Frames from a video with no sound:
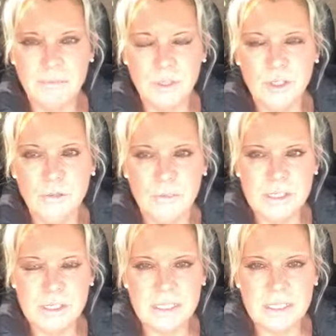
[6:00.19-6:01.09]
you know,
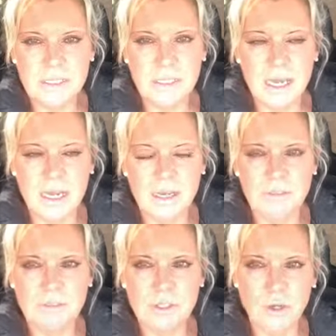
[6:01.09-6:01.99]
business,
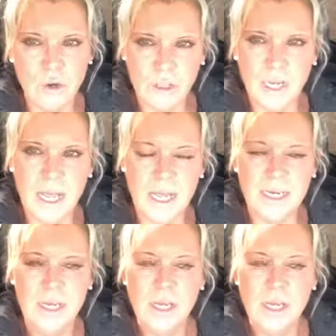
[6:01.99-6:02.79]
sort of online.